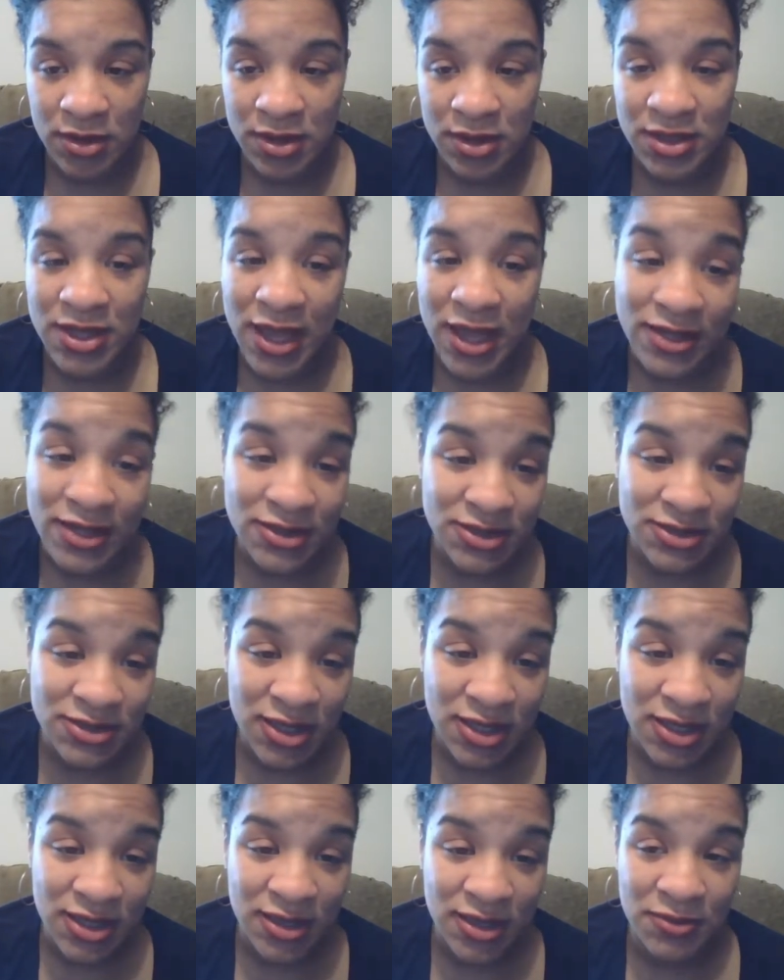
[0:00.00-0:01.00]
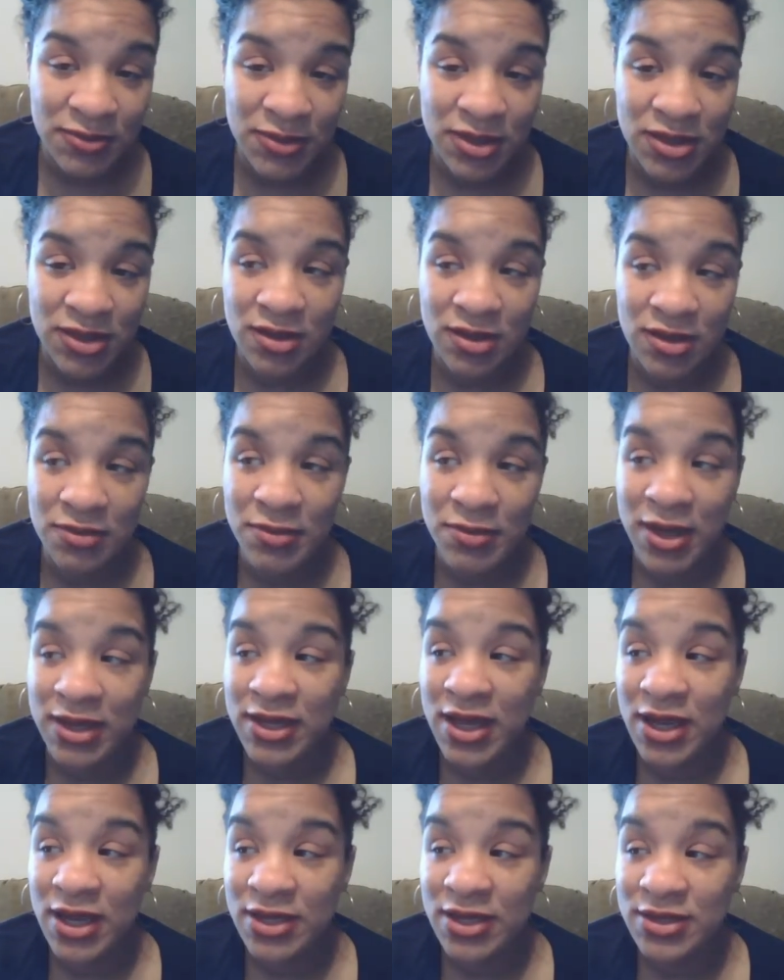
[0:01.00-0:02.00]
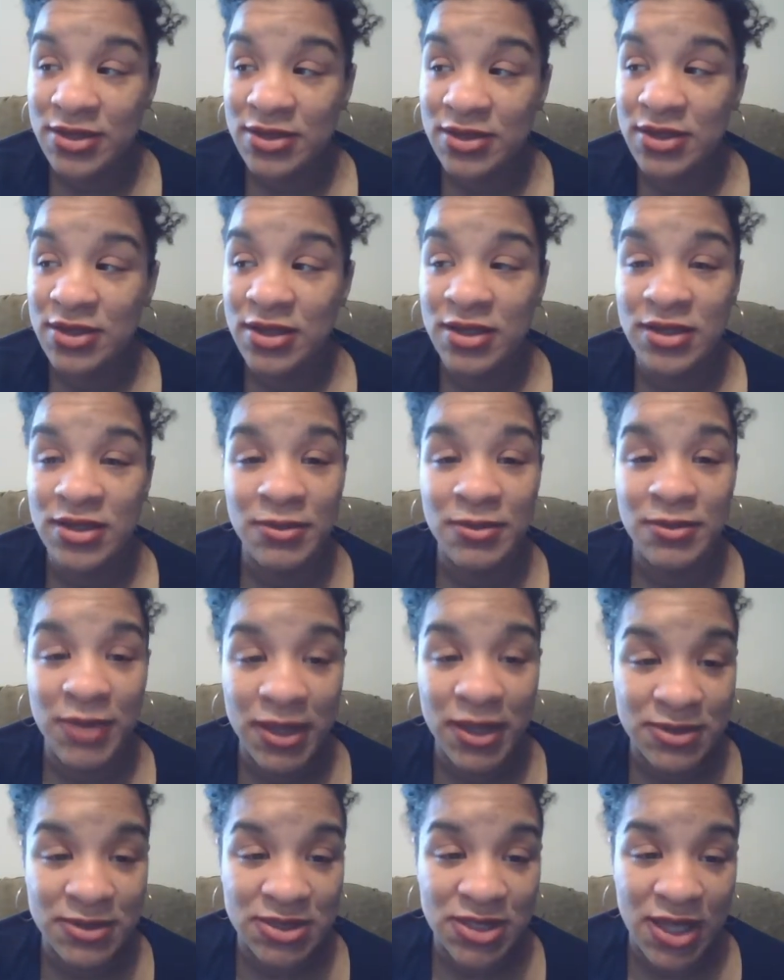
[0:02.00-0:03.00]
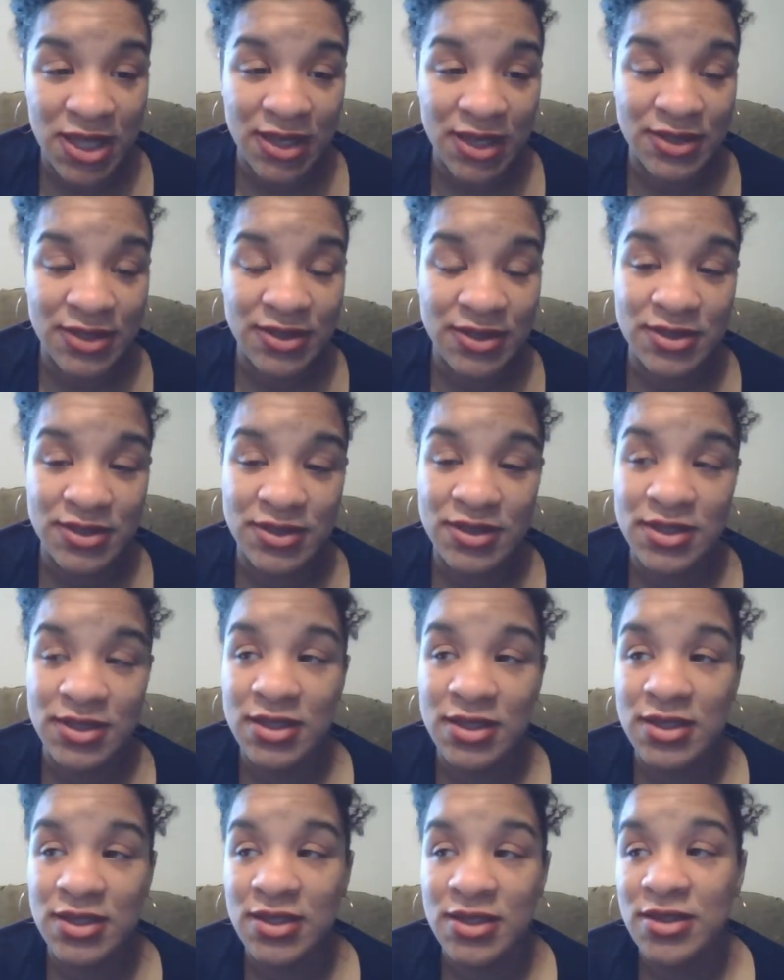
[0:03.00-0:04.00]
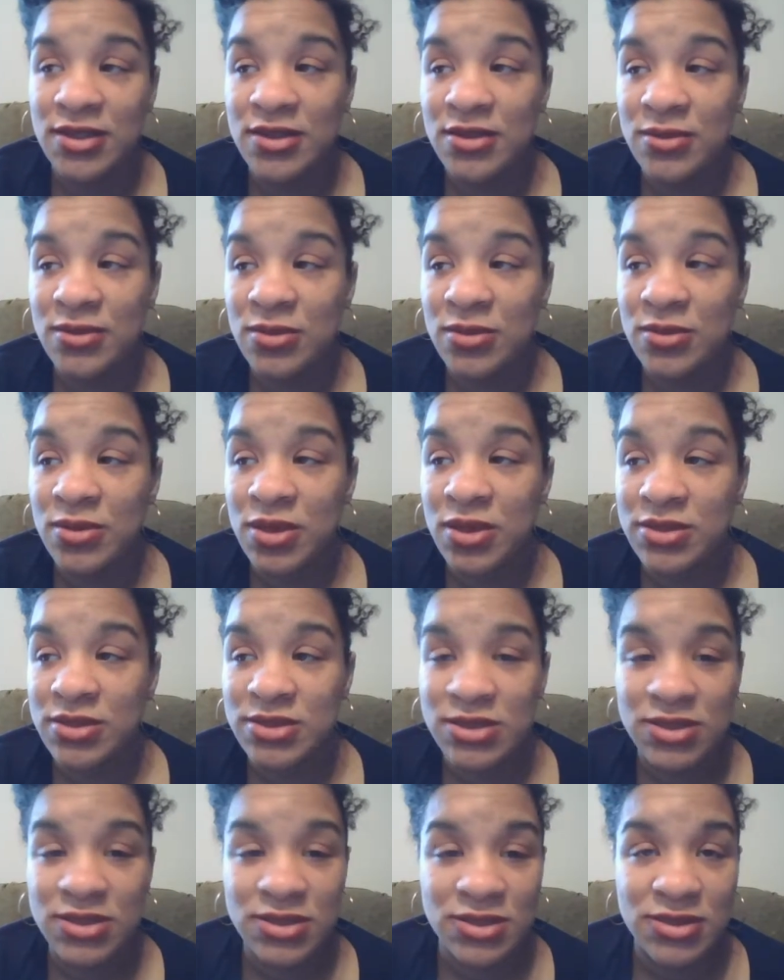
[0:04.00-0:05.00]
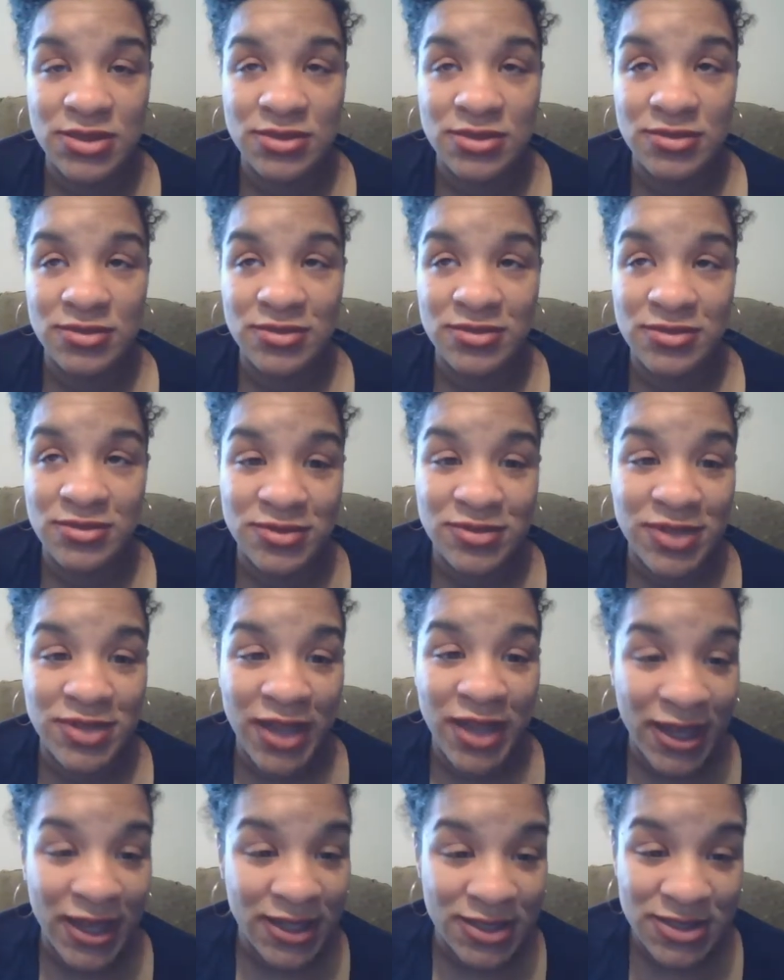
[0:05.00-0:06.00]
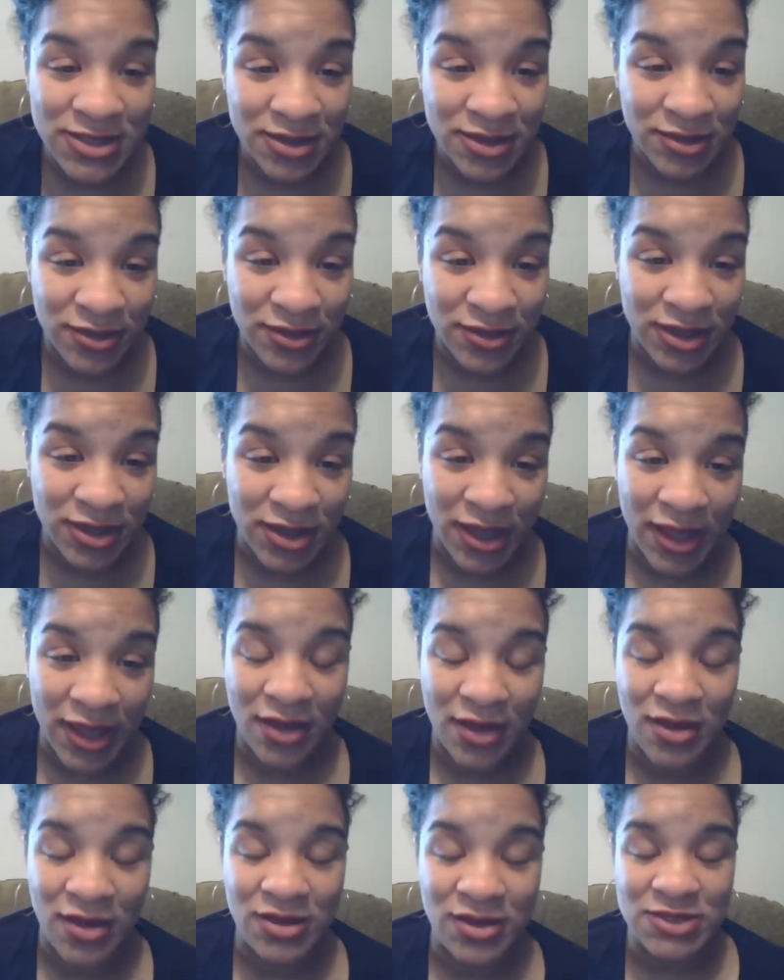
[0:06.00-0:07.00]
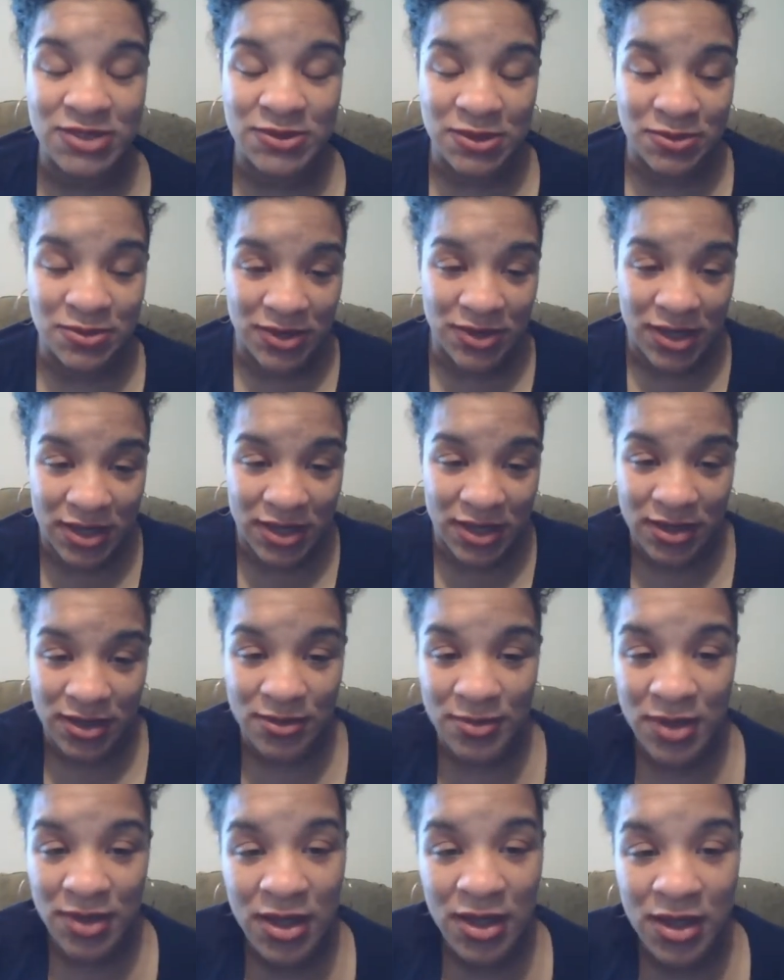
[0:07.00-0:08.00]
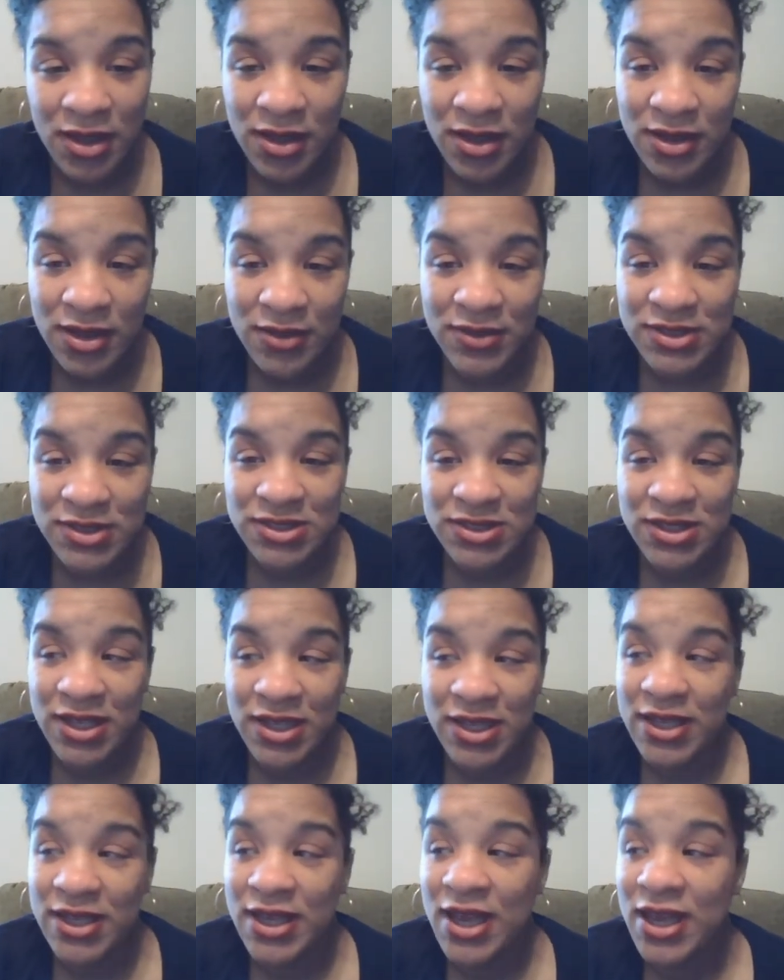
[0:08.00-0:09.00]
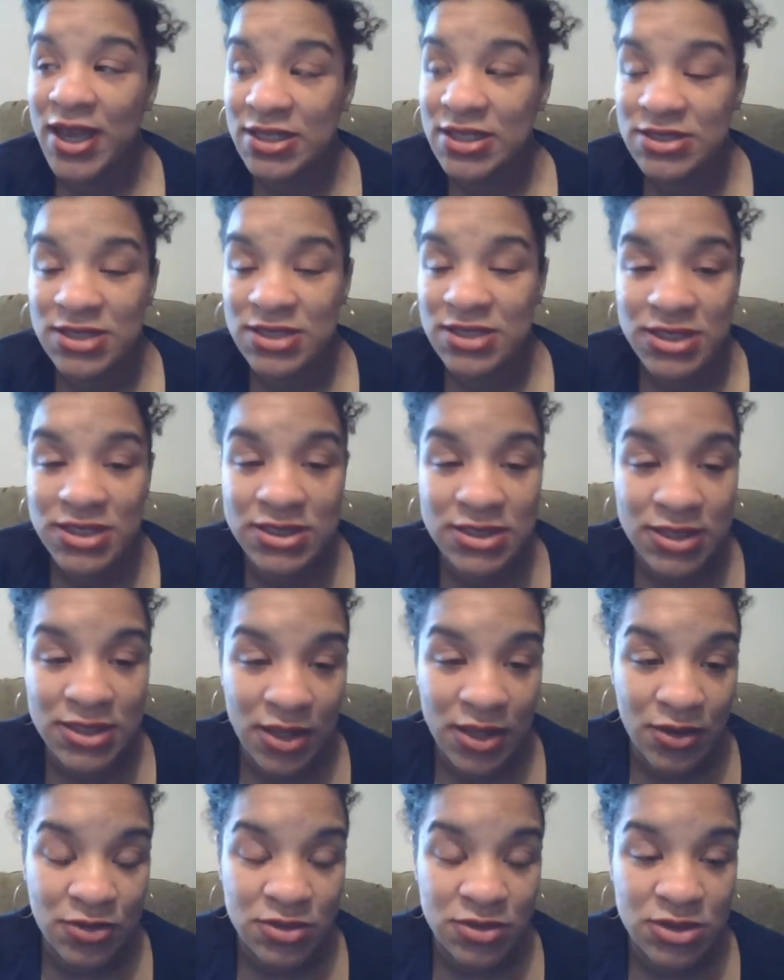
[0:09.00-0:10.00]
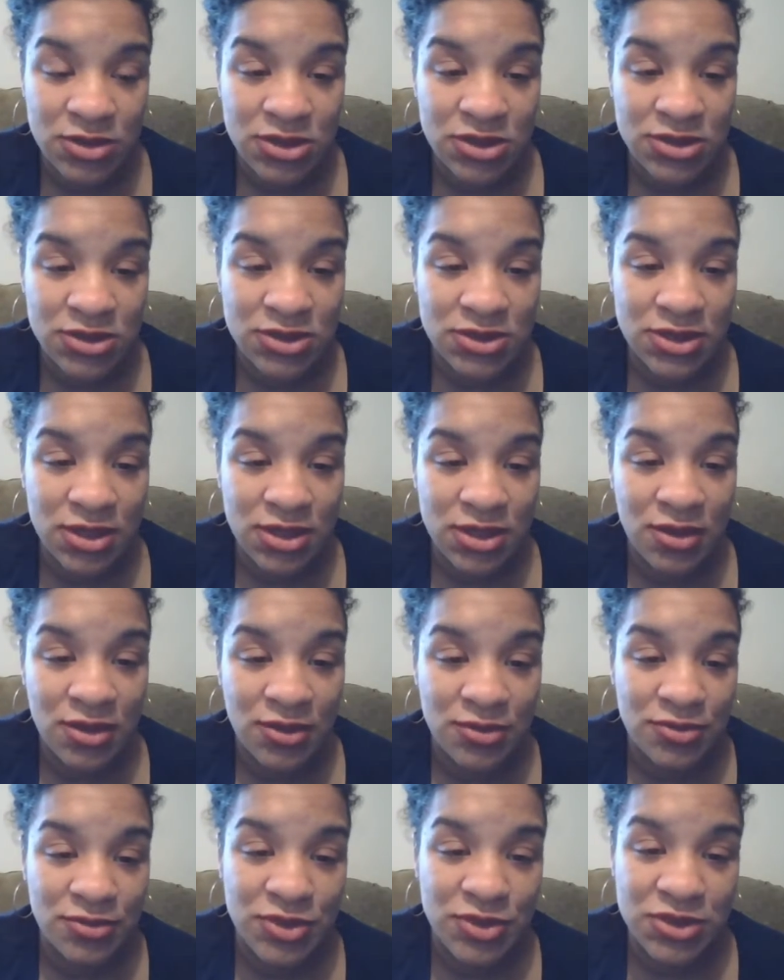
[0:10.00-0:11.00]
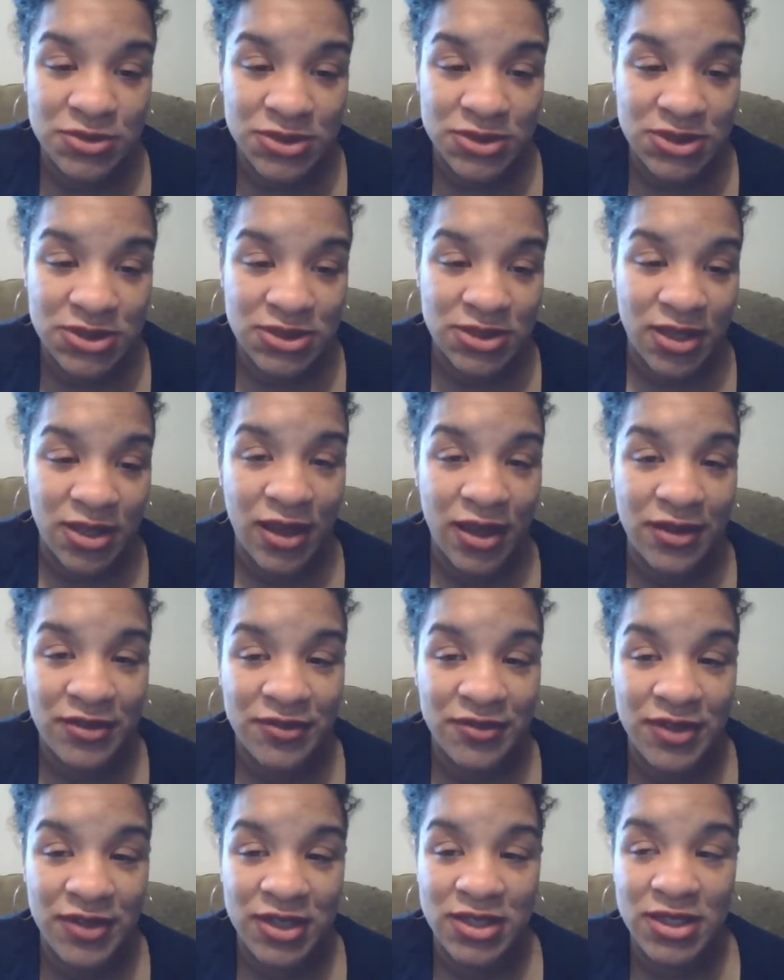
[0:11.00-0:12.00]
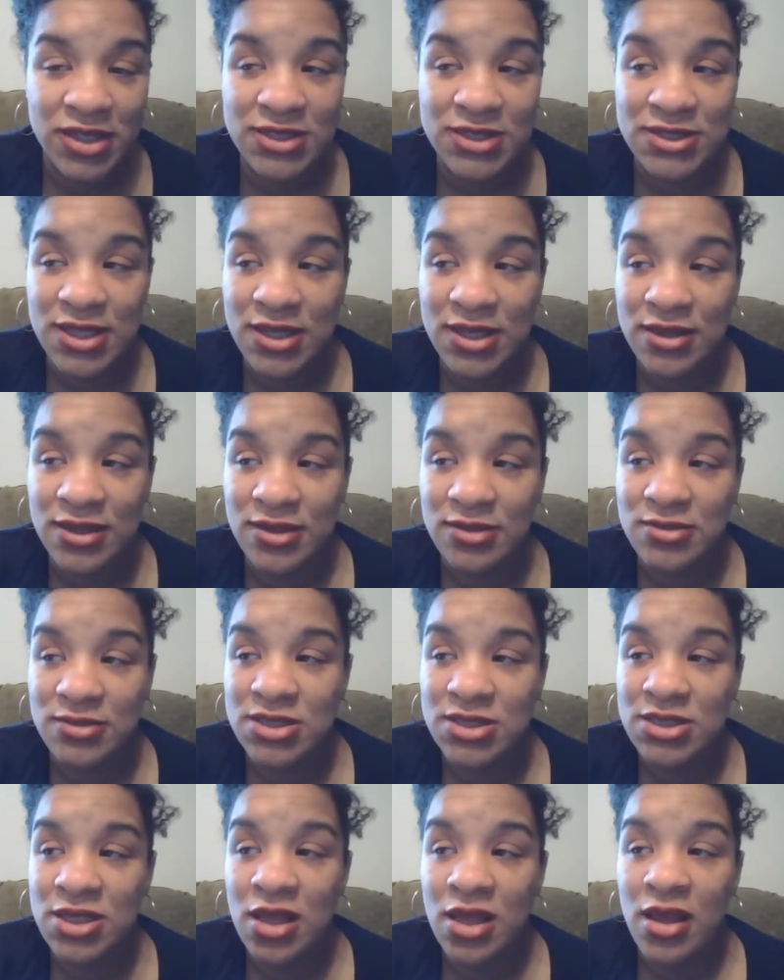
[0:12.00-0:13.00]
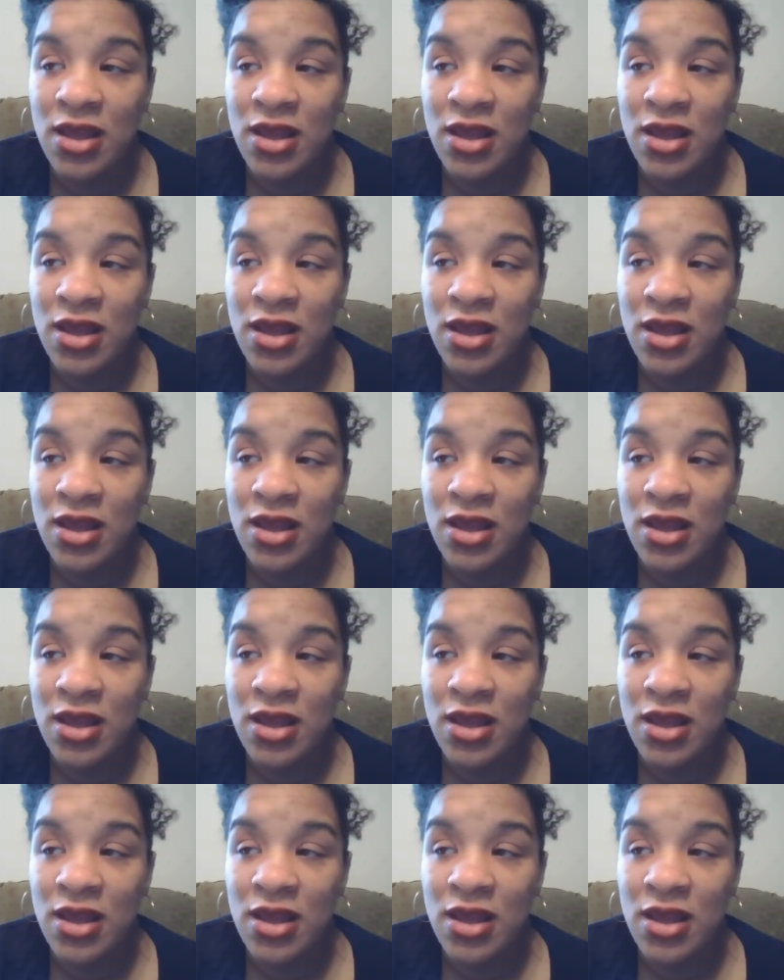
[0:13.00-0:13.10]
doctors came in, my doctor, the baby's doctor, who else? Dietary, like all these people came. It was like constant in and out, which was aggravating at times.